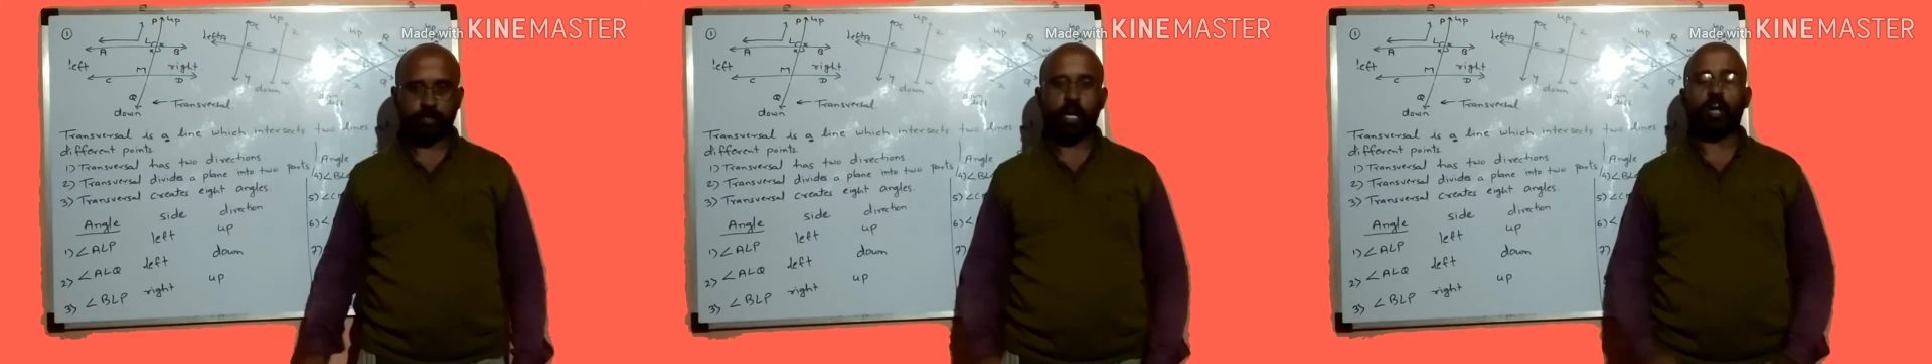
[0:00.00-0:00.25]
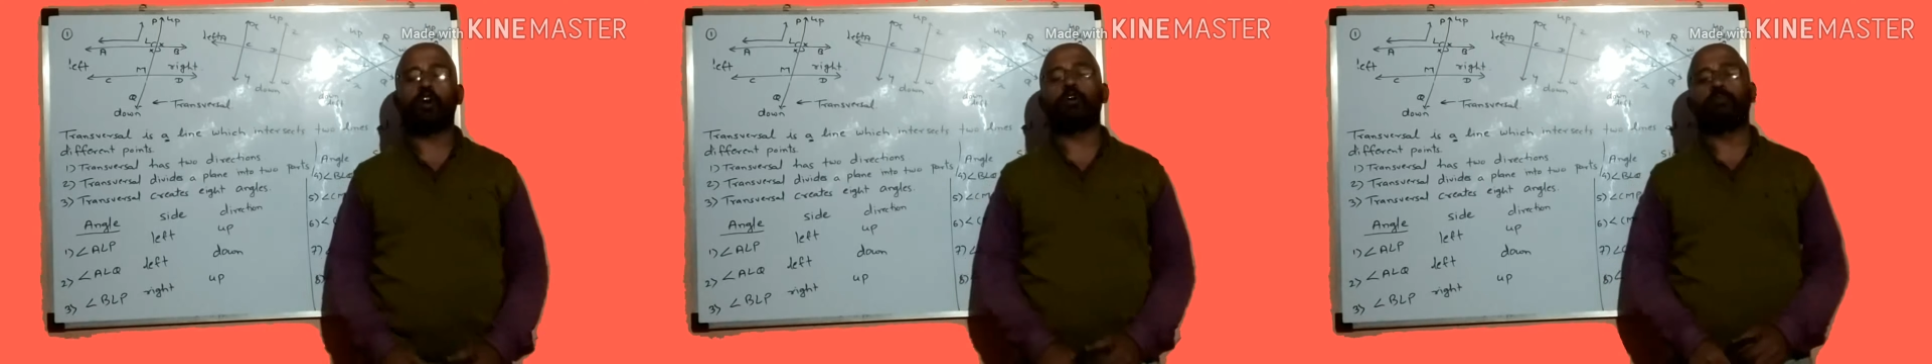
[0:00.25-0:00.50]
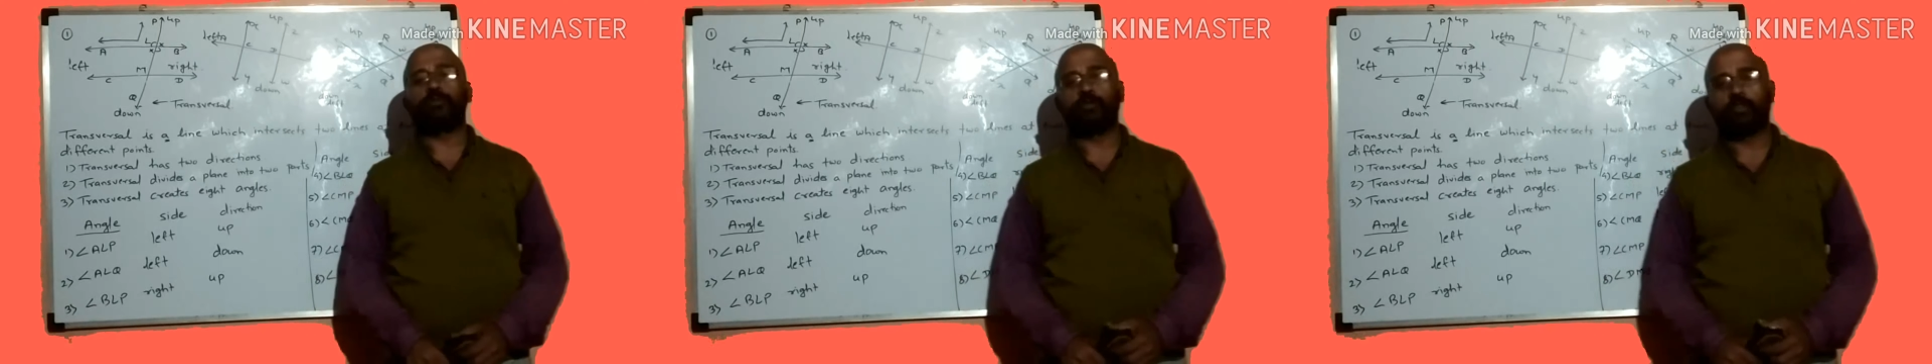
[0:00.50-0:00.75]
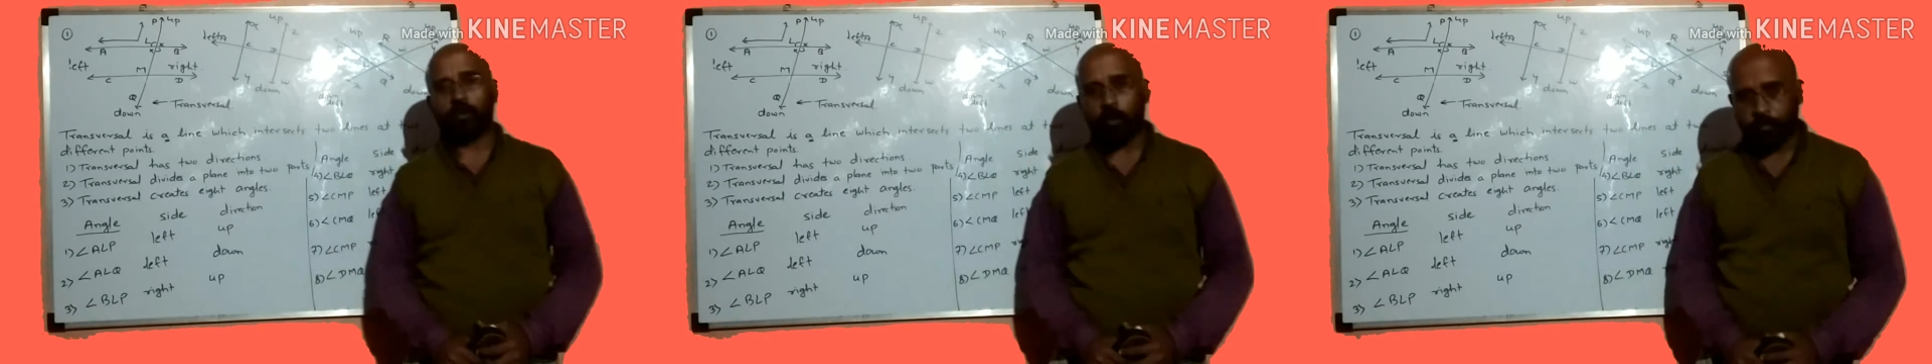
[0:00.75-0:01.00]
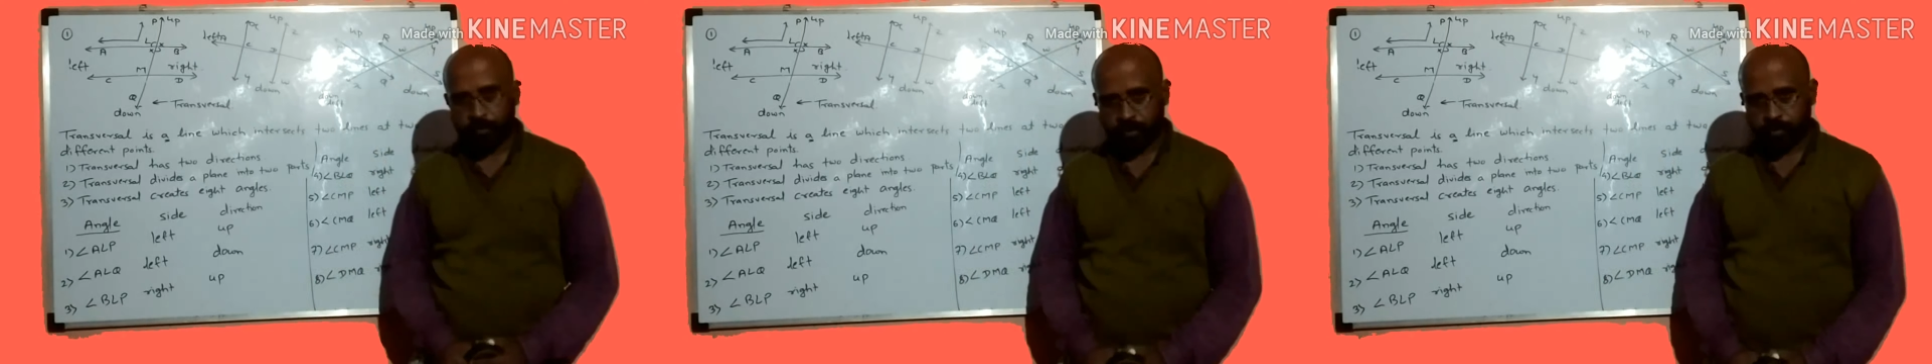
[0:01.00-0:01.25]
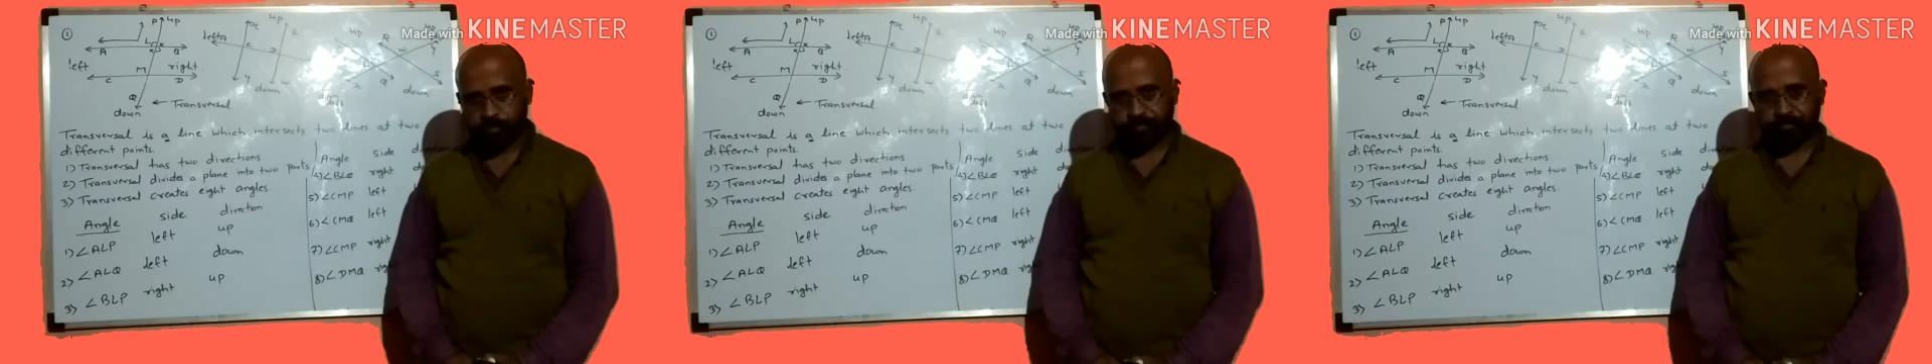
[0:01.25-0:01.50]
I hope you will
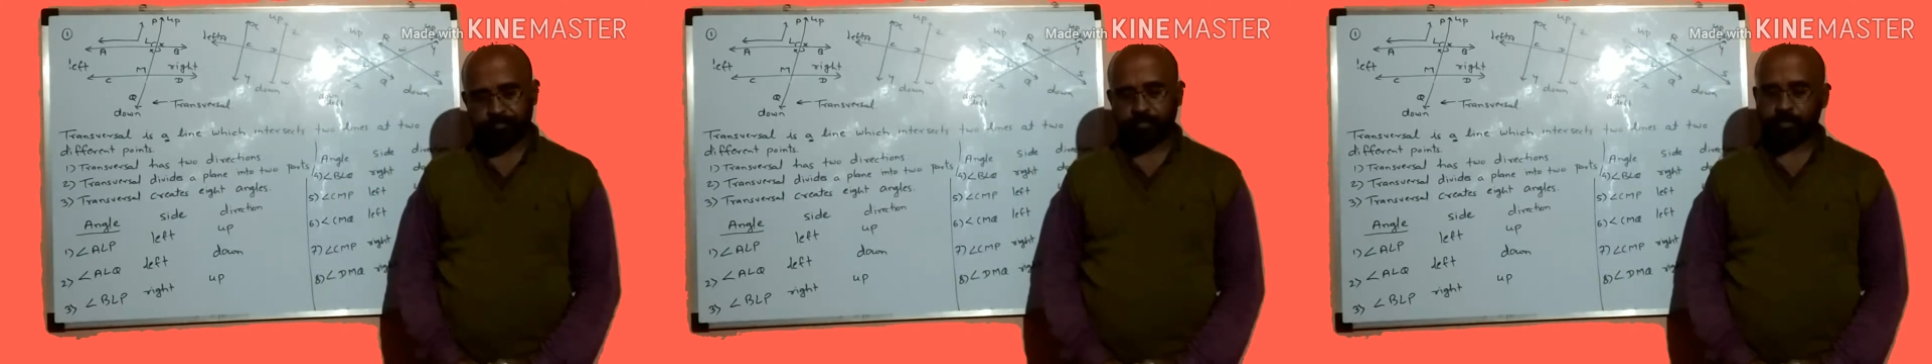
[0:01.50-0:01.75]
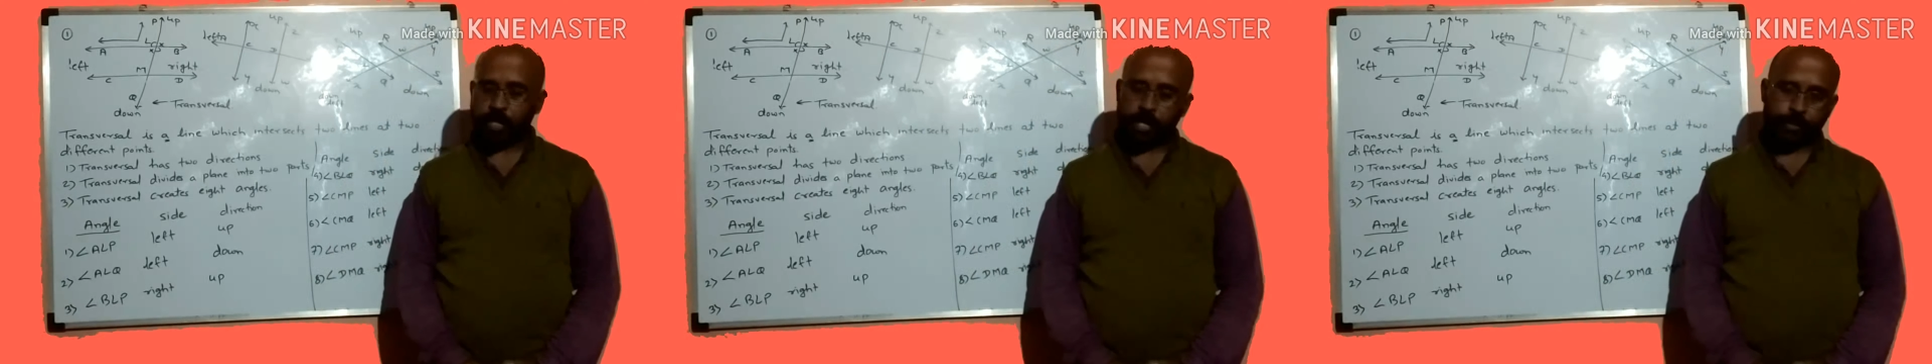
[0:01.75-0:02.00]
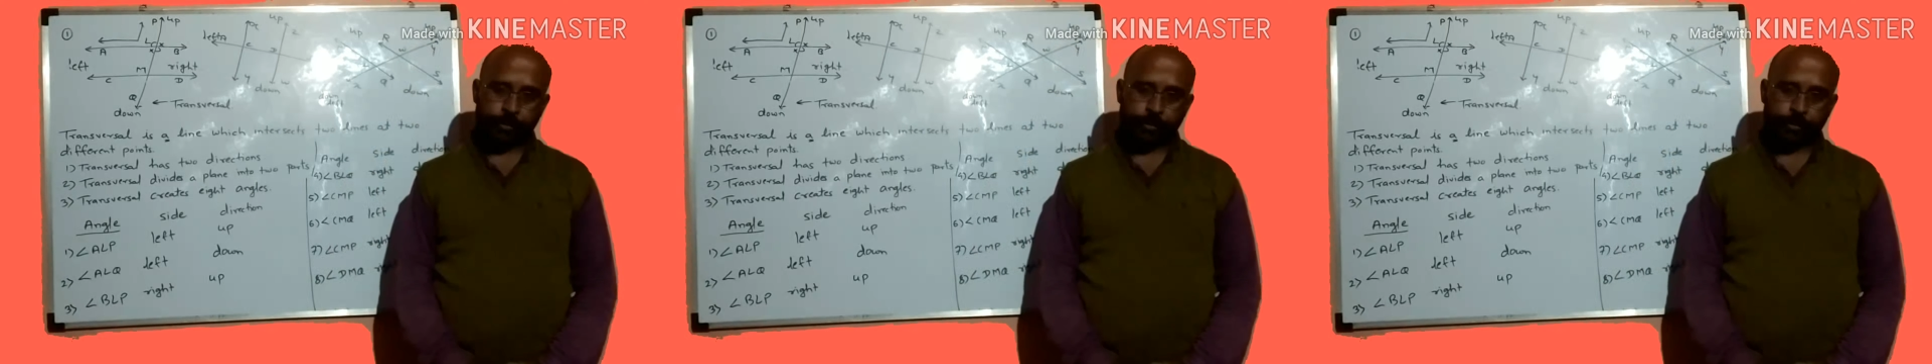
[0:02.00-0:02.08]
cooperate. Thank